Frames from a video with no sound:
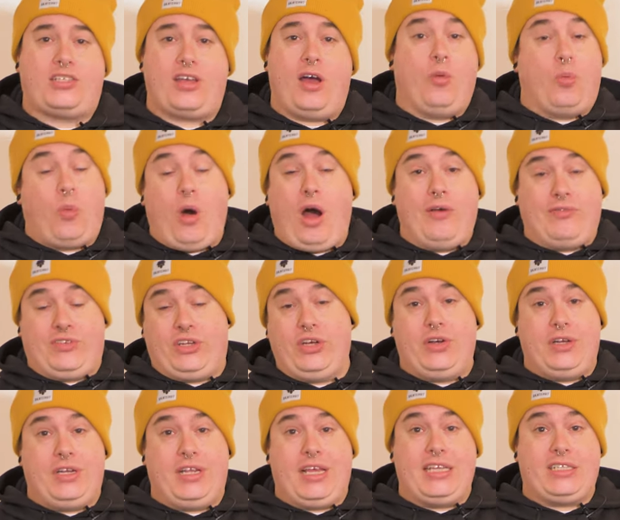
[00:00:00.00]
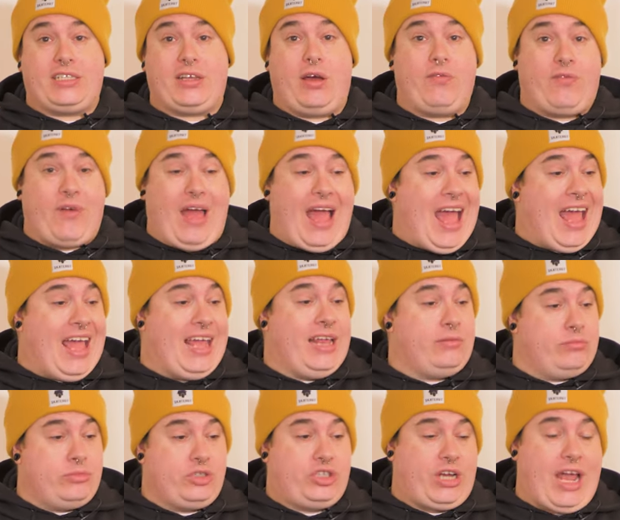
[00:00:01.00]
So what I've done is I've
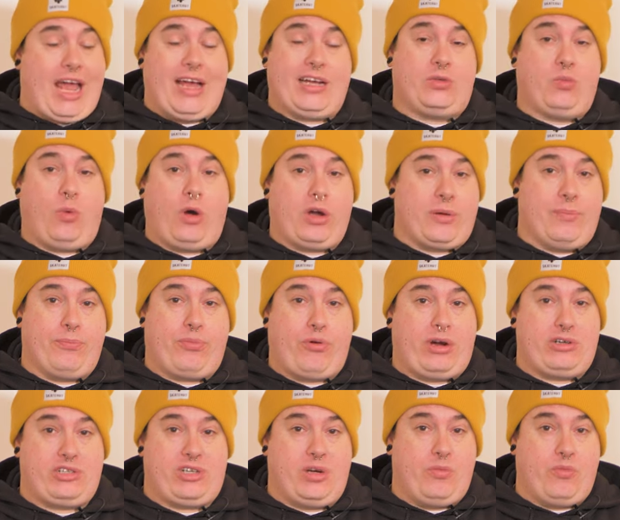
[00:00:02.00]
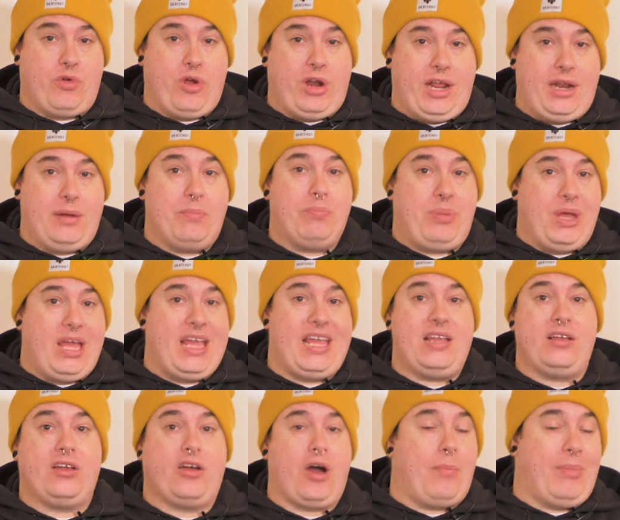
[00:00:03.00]
A, checked what compression I'm running,
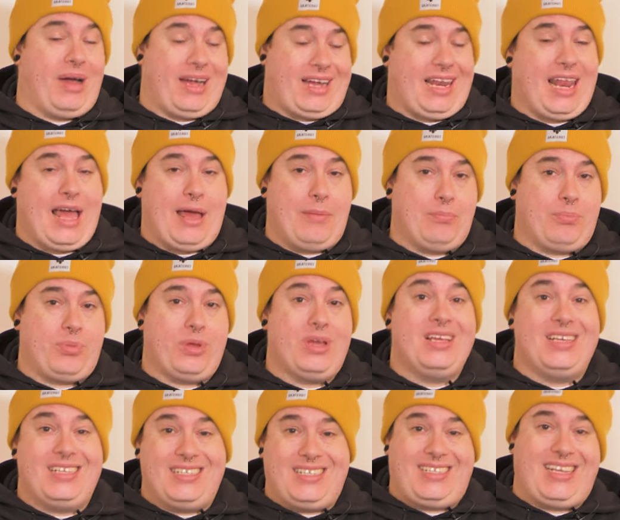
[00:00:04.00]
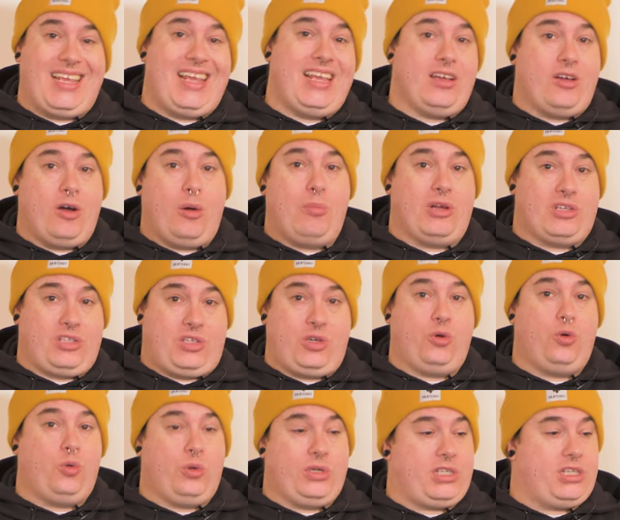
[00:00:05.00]
B, got my clamp, C, got my
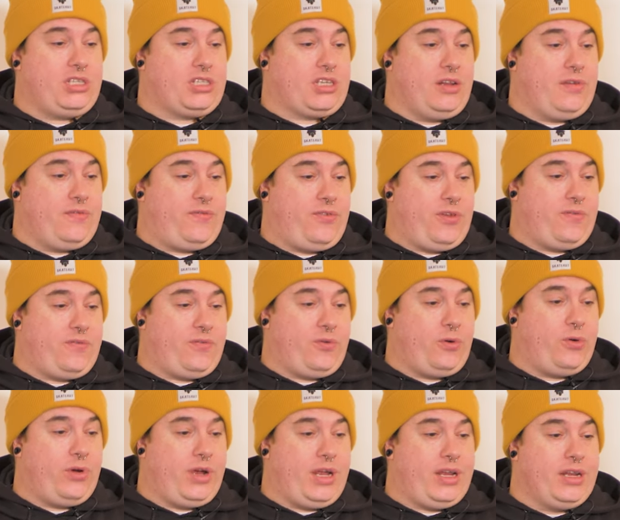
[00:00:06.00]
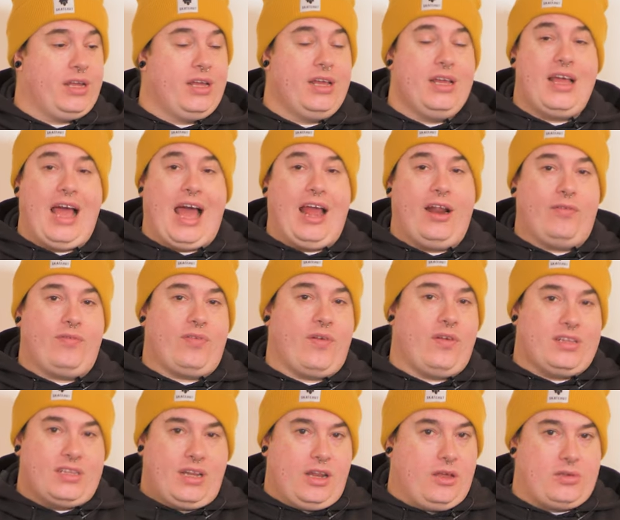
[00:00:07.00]
tool which is gonna fit for it, and I've
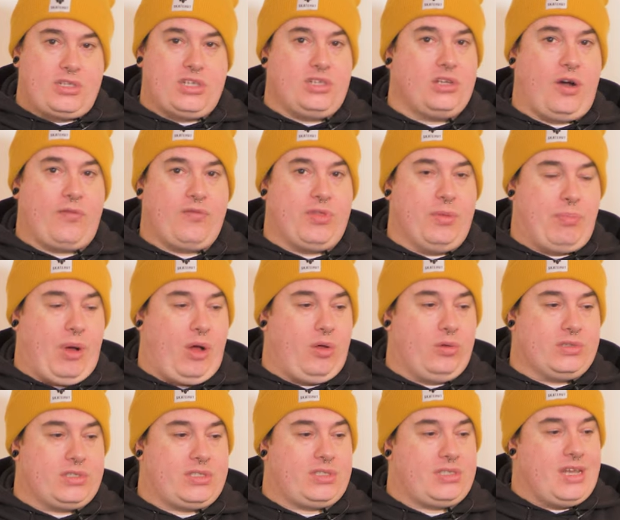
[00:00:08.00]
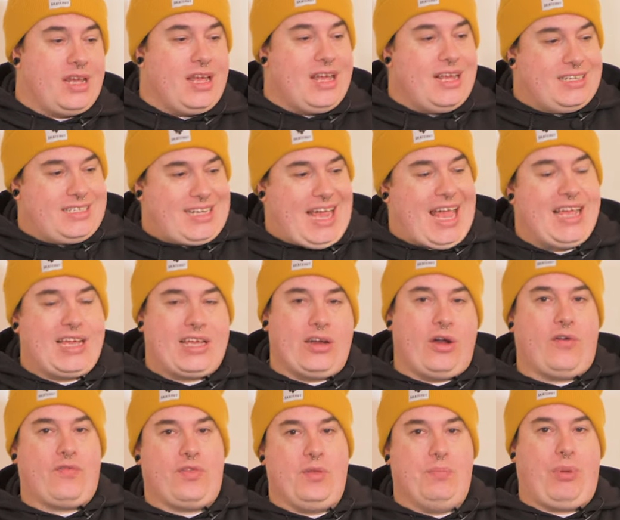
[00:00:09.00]
loosened off the bolts, taken
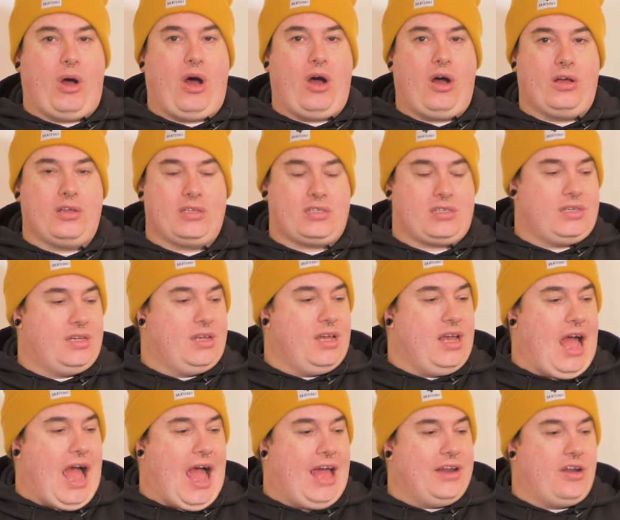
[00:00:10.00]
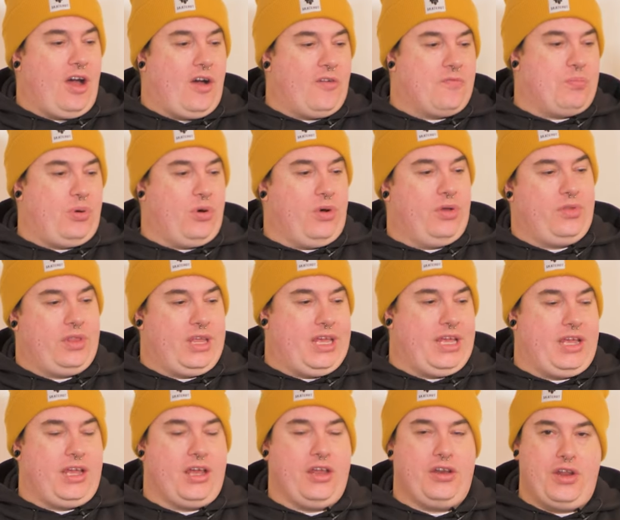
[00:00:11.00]
off the bars, and I've put
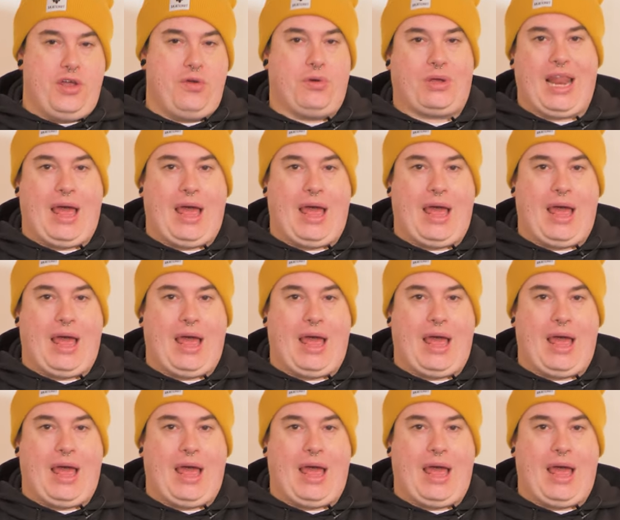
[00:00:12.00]
the new